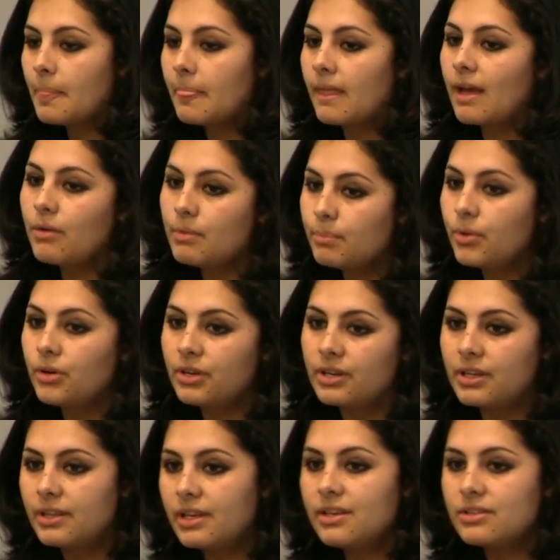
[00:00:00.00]
how
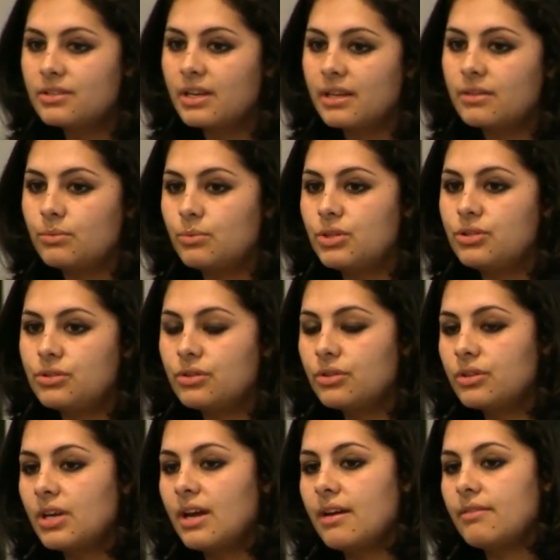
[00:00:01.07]
important it is that we
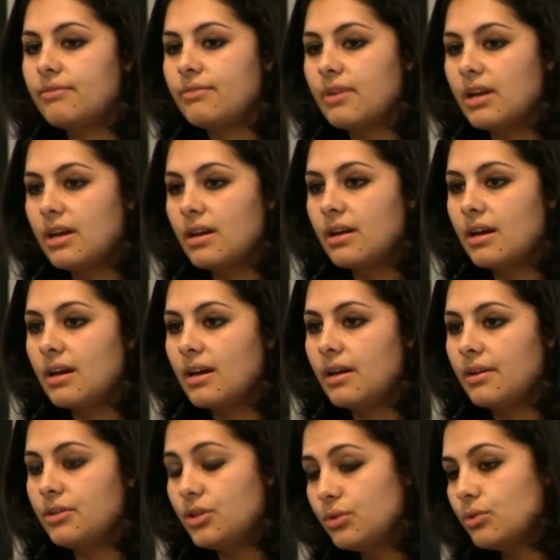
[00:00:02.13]
should have
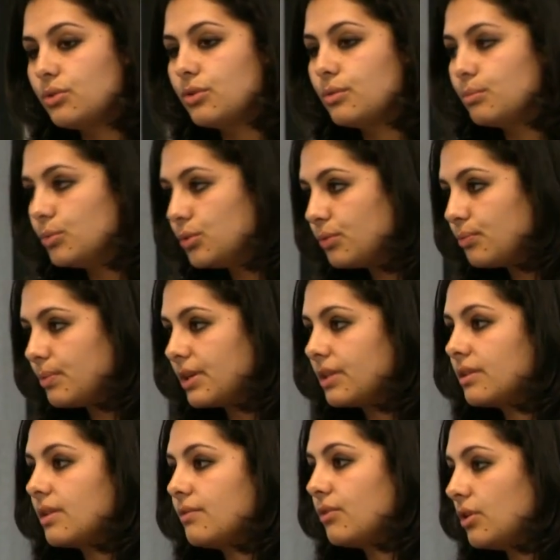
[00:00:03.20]
a youth
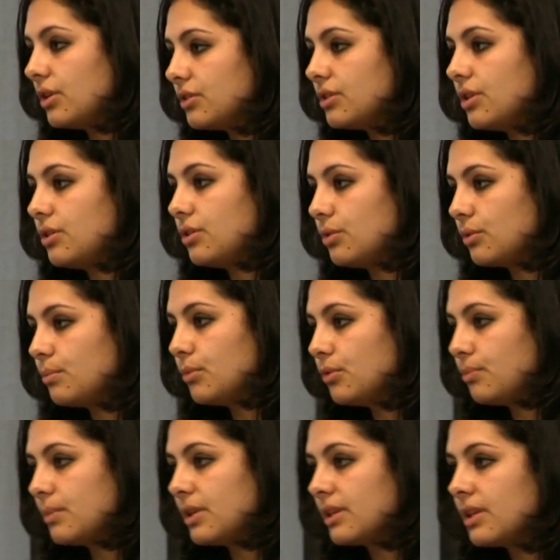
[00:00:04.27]
movement, a volunteer youth
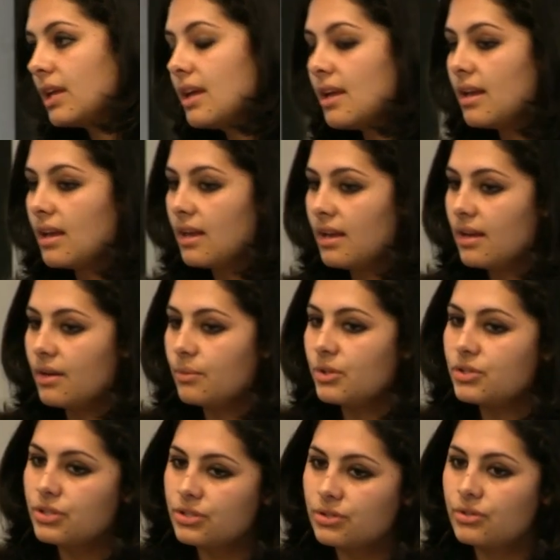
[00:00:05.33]
movement,
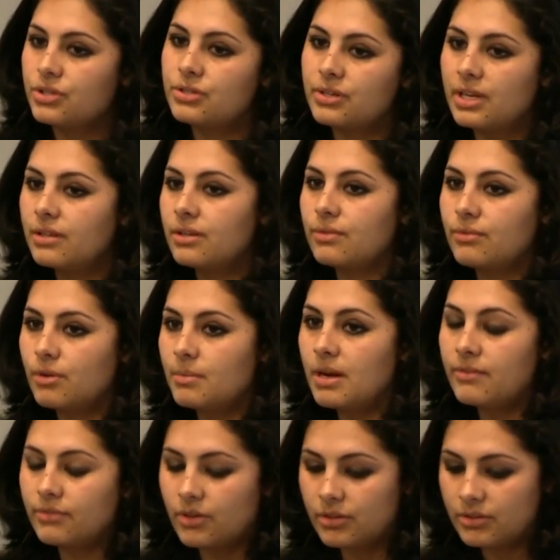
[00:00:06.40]
which is originated from
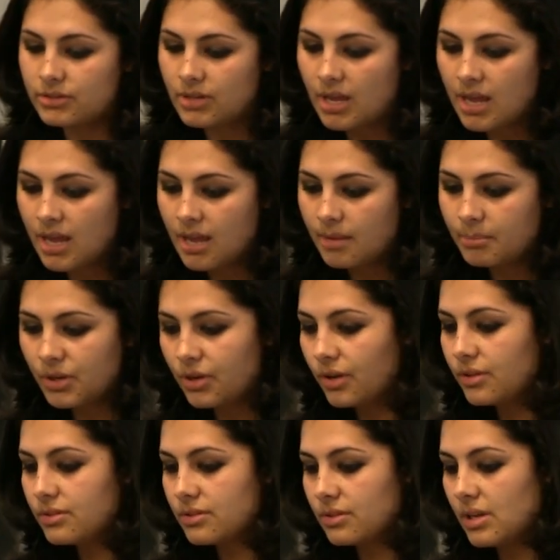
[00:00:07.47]
Afghans,
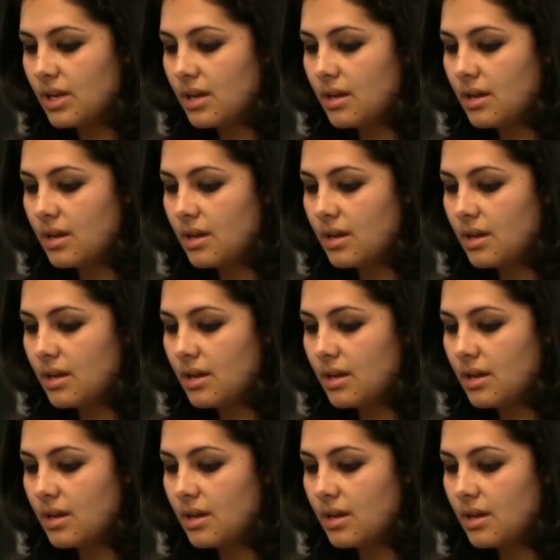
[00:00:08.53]
because